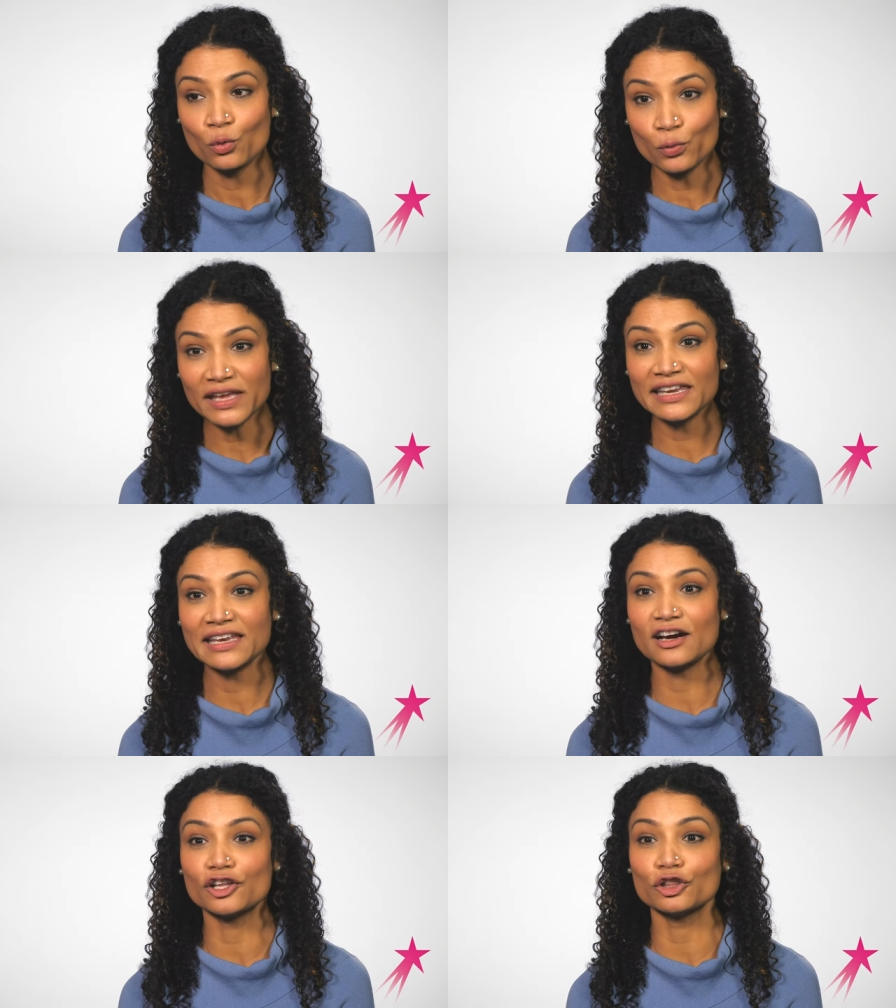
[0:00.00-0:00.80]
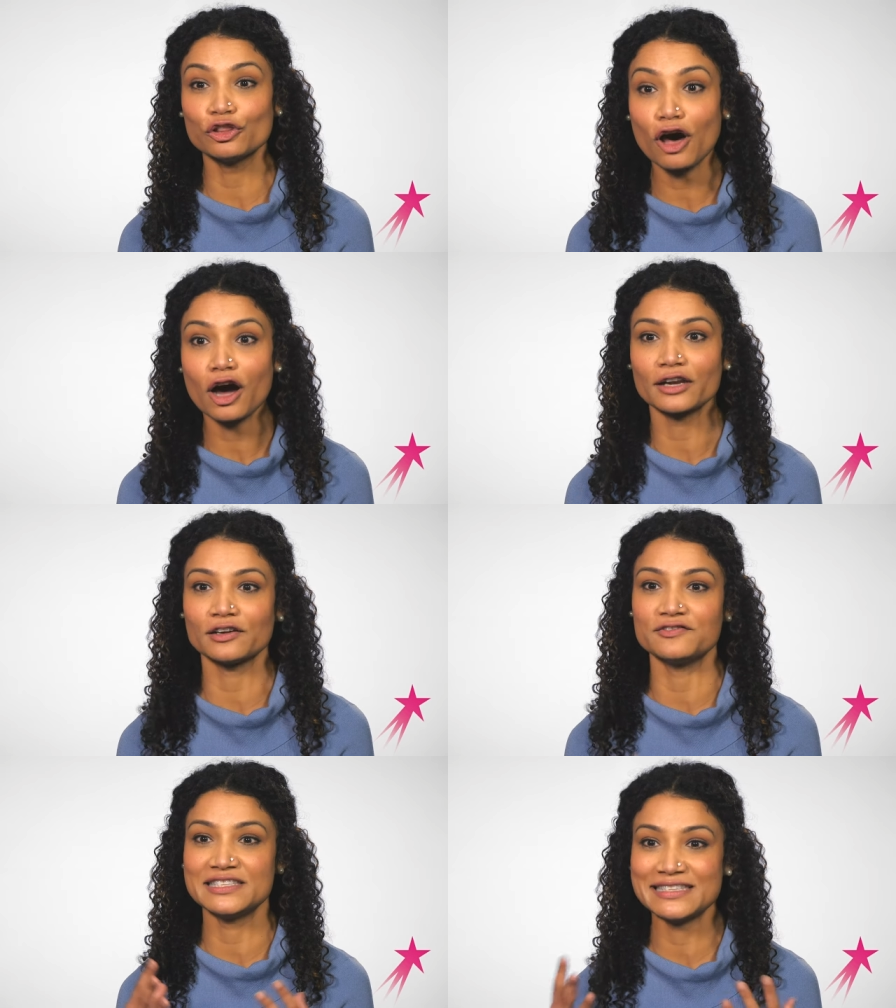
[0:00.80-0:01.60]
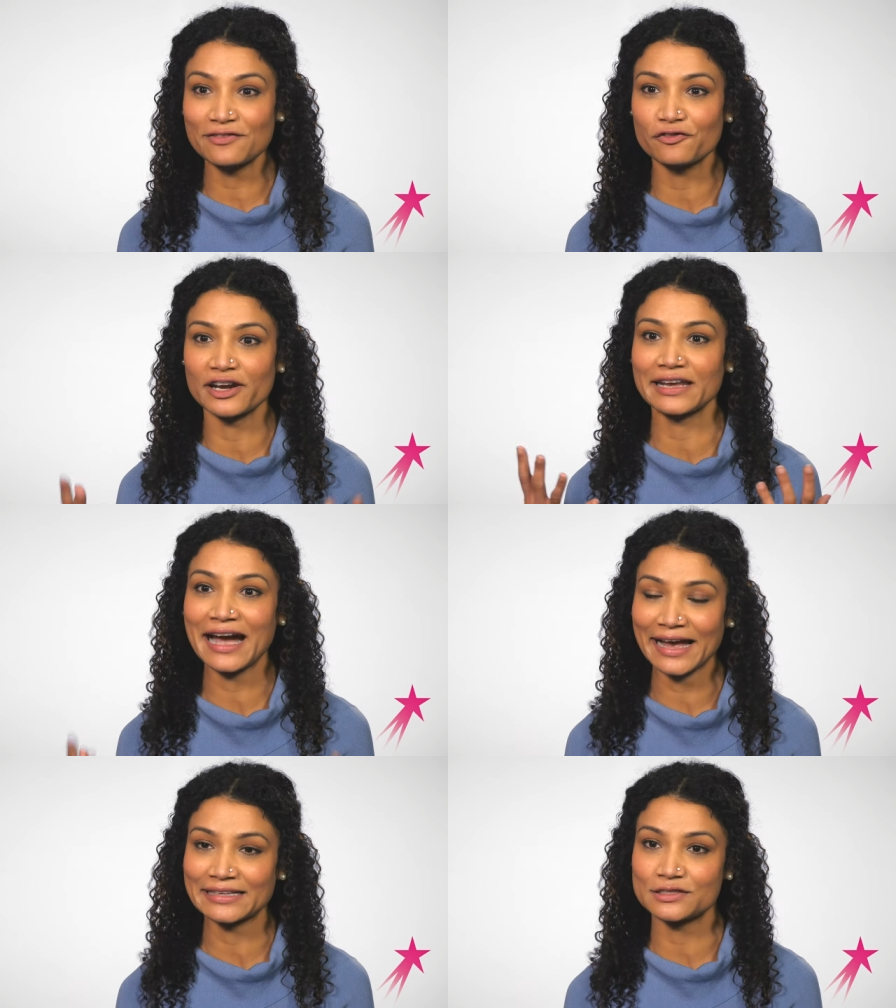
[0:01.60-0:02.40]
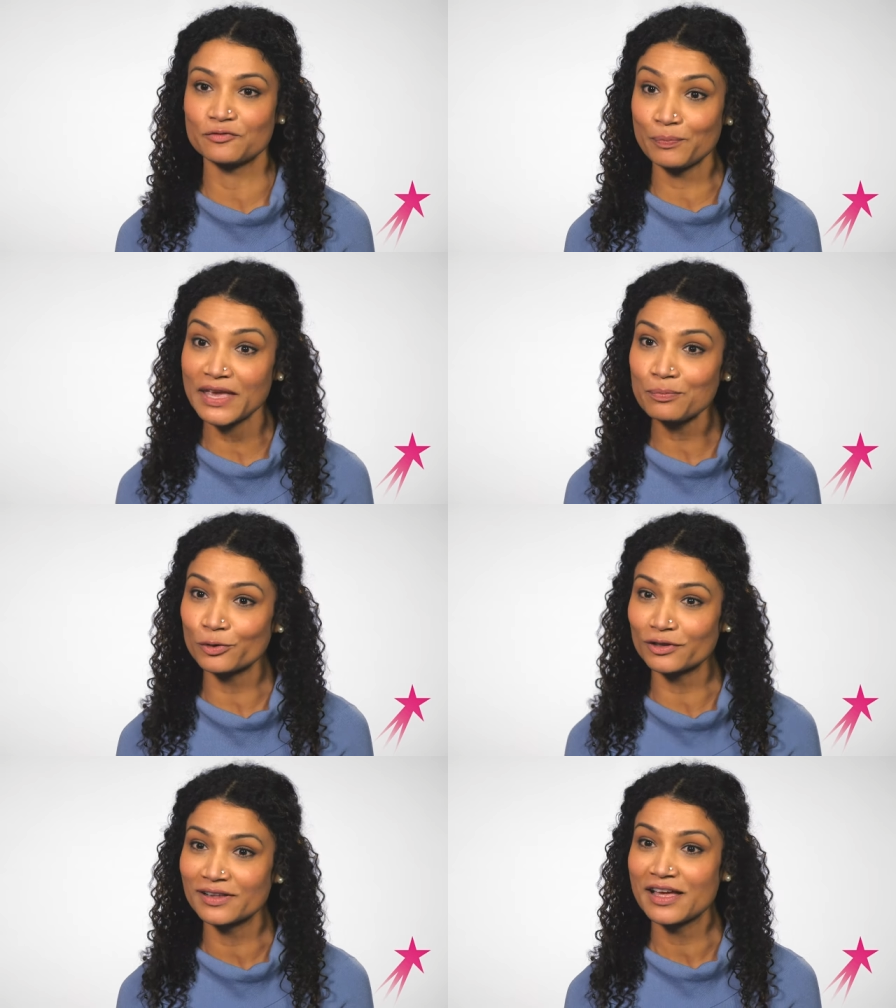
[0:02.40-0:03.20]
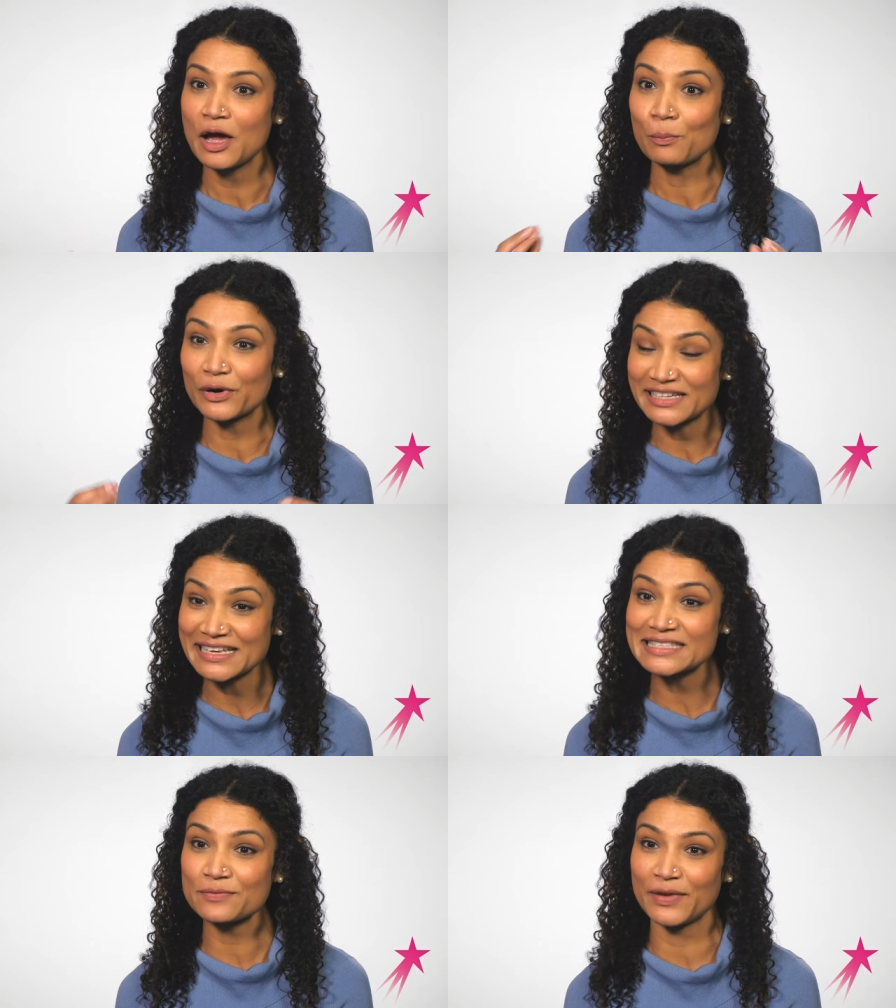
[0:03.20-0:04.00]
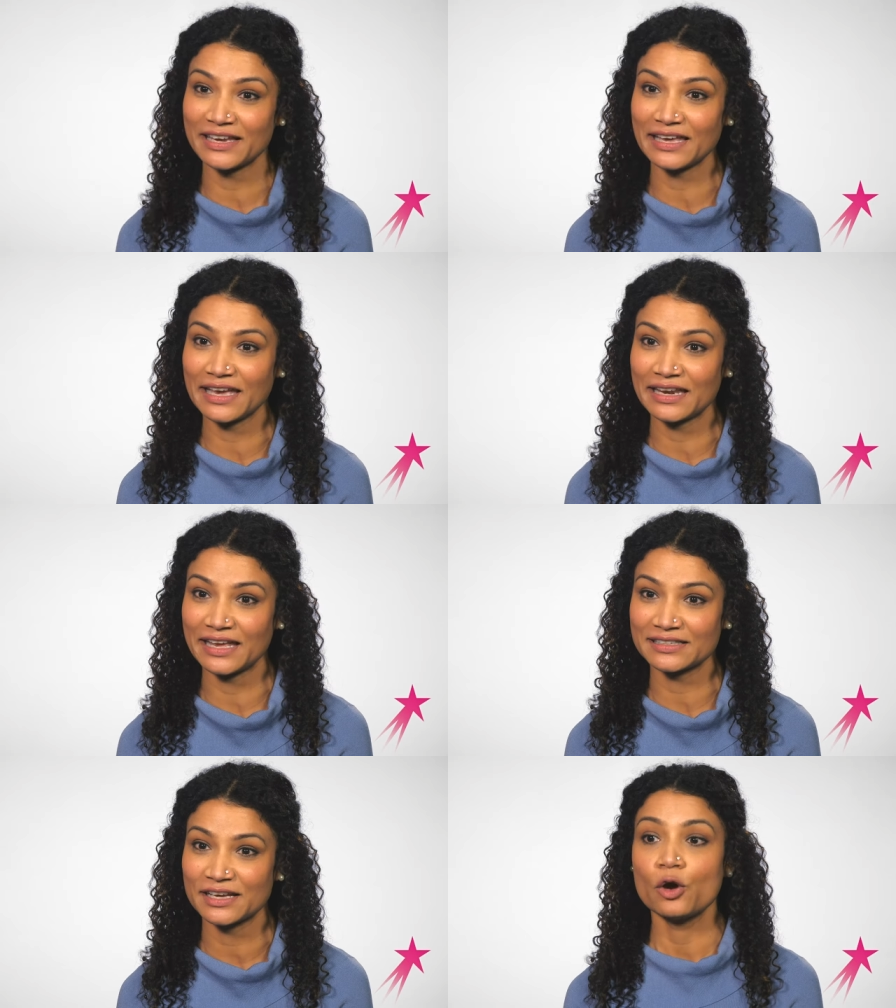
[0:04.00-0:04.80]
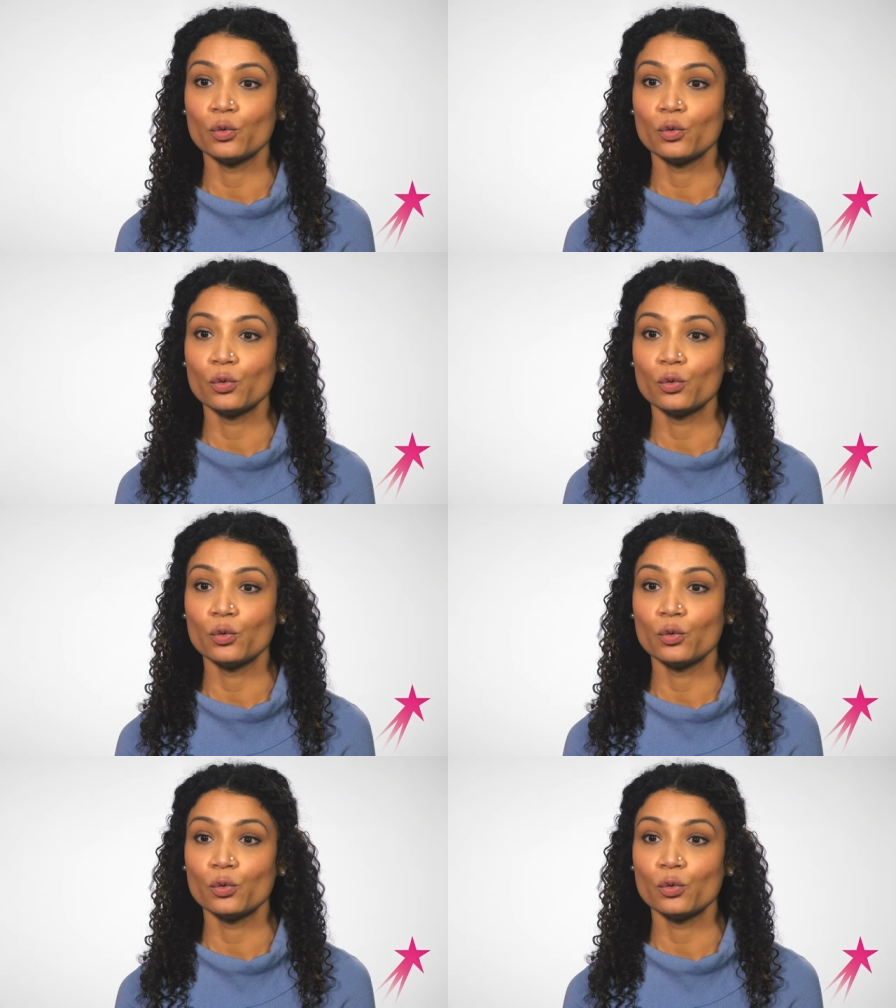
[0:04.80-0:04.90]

we need a lot of different kinds of people participating in it.